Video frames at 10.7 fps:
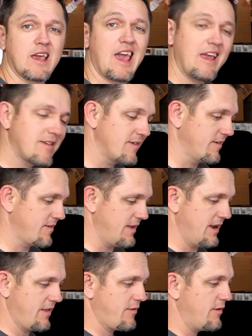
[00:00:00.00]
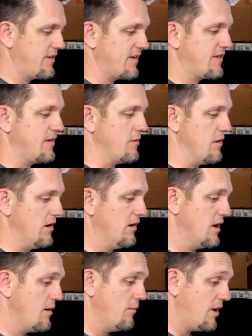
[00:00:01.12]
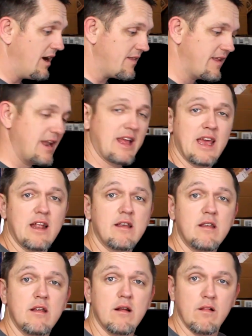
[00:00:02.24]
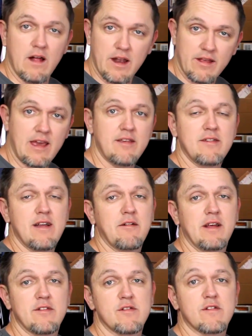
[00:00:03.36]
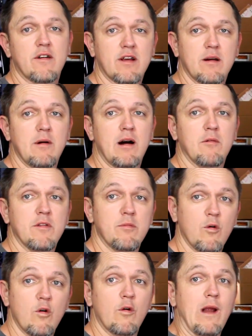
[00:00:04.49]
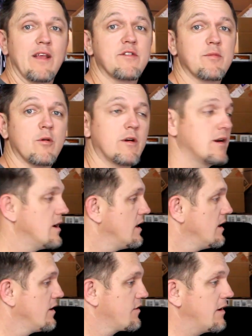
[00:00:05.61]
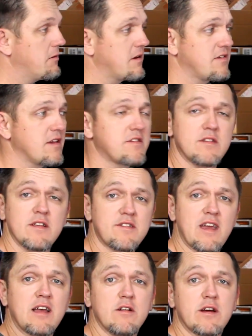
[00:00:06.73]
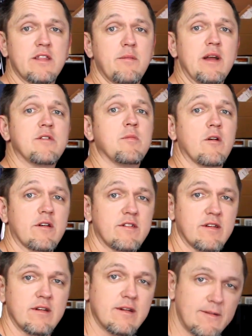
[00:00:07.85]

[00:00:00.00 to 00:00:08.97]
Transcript: cases than the 360 will. But then again, a lot of the cases nowadays are starting to come out with more rad support. So anyways, let's take a look at the benchmarks.